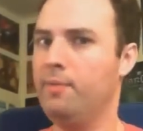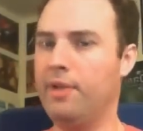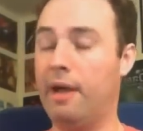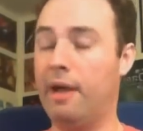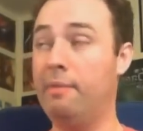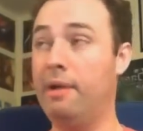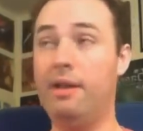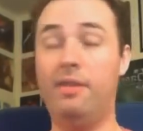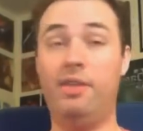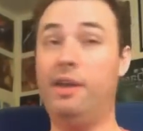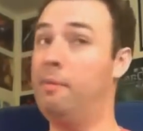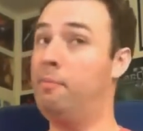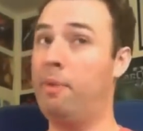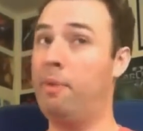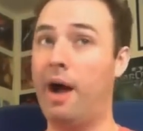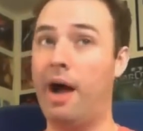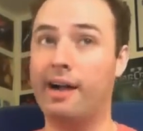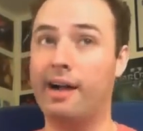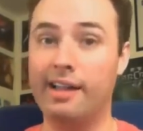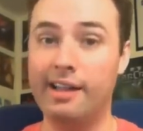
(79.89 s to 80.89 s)
I mean, the
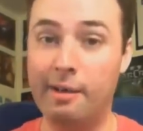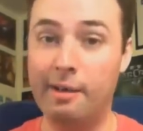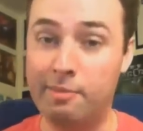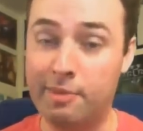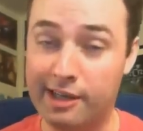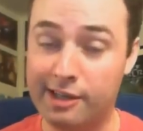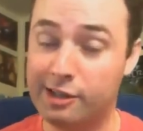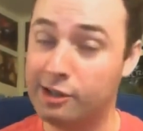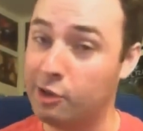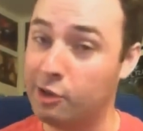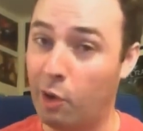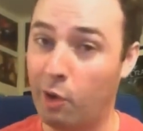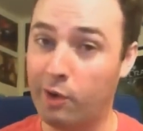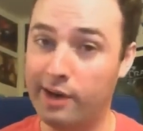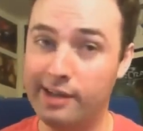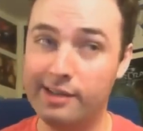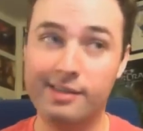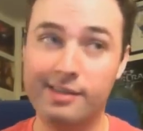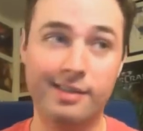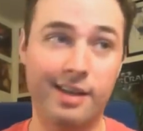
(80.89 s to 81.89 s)
apocalyptic
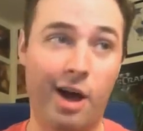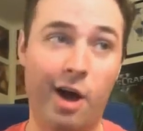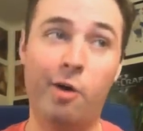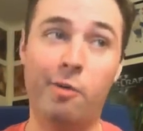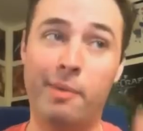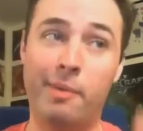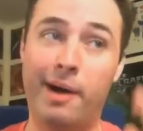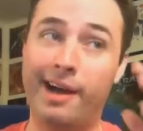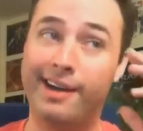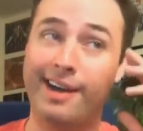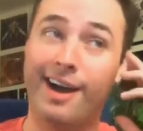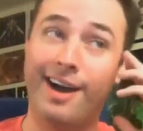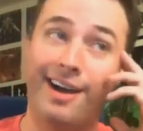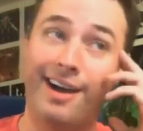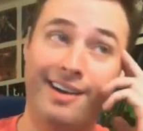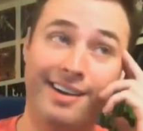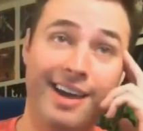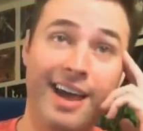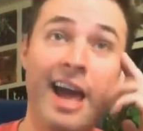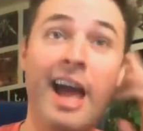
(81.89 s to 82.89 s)
stories, oh my
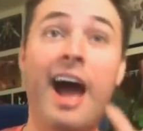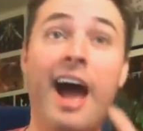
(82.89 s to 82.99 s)
god.